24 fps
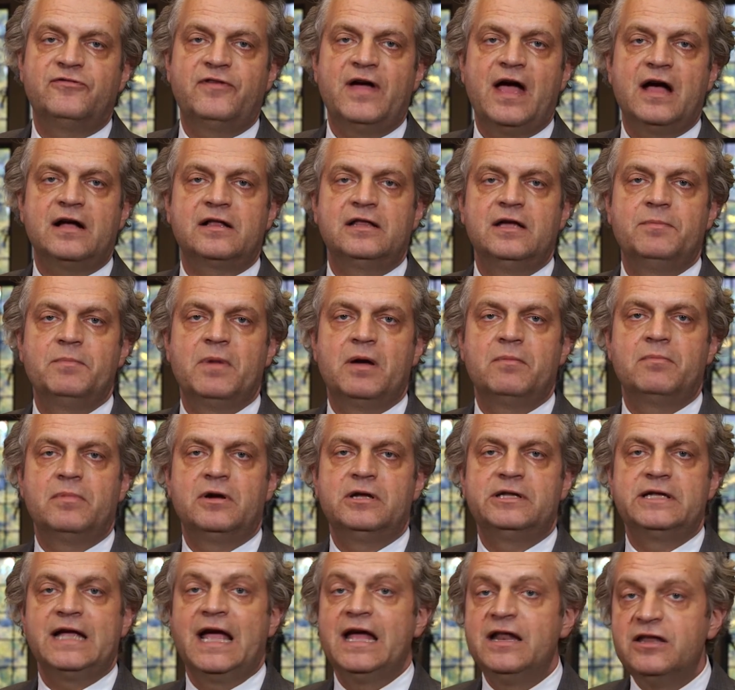faculty
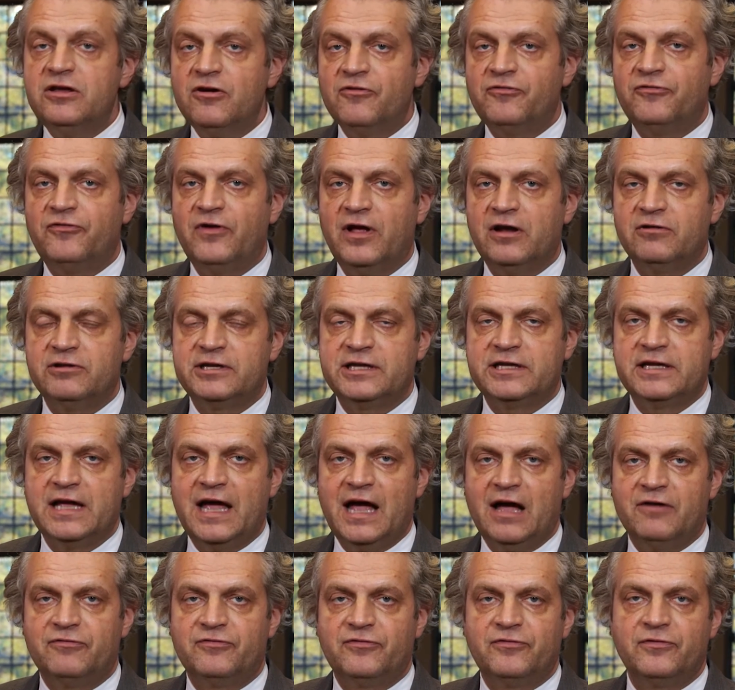members, and your fellow
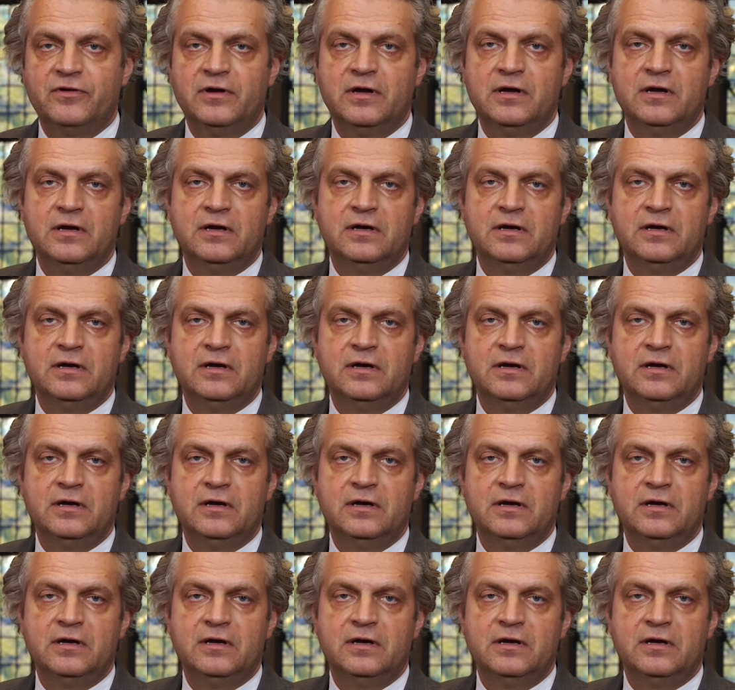staff